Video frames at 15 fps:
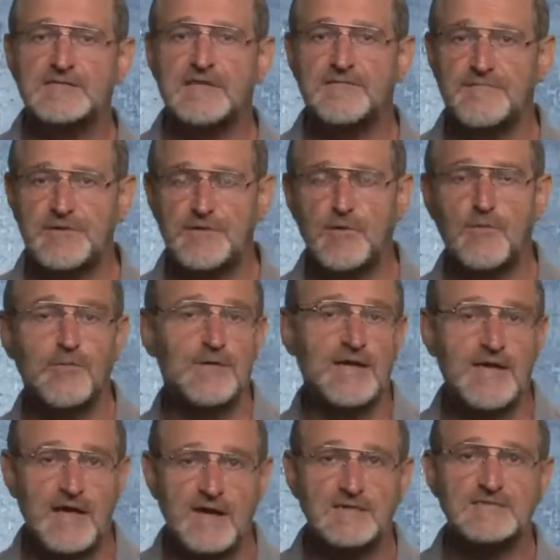and we know
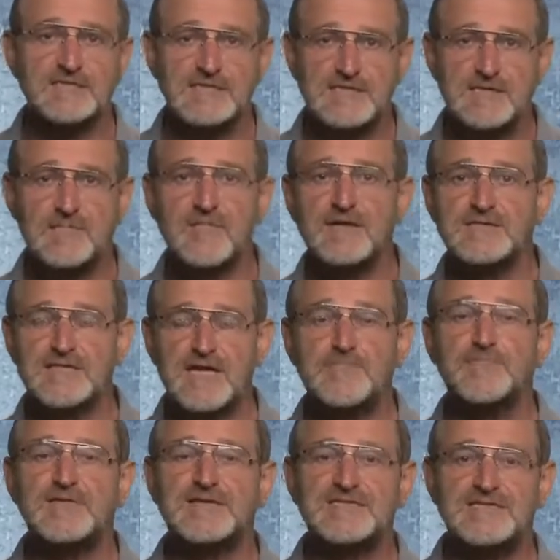again the symbols that
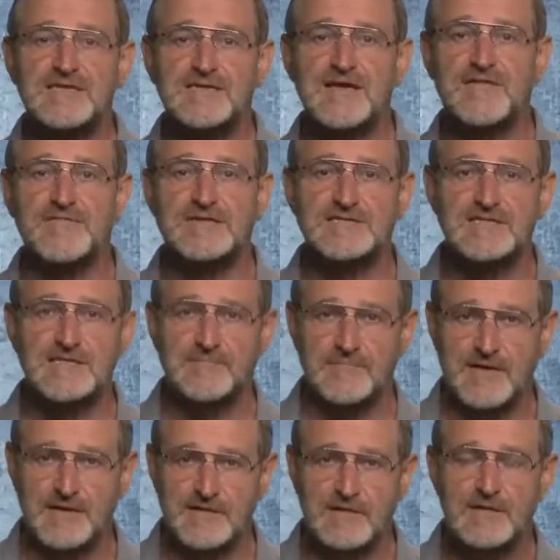precede every three
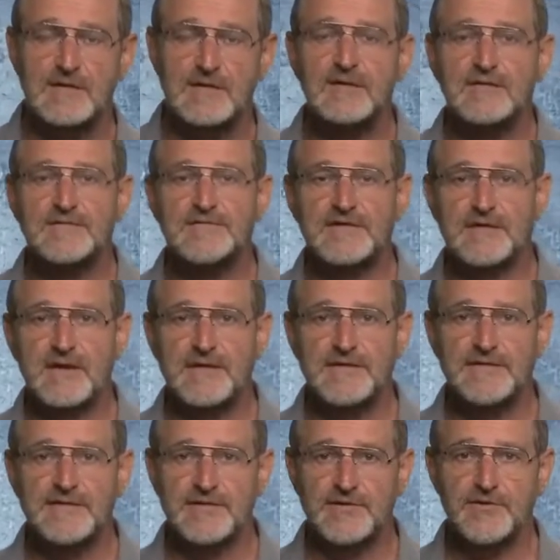mer. We'll
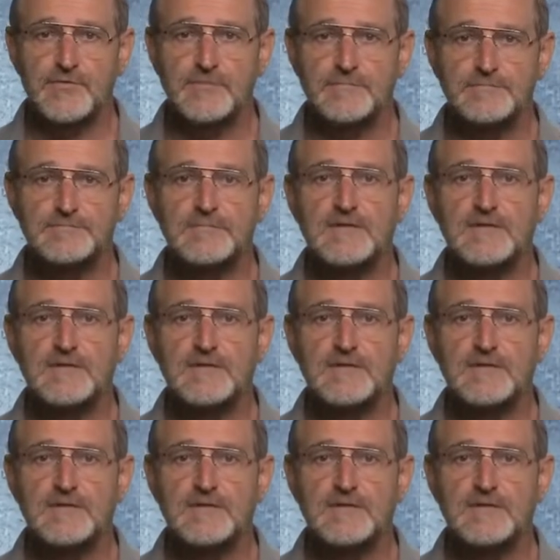continue.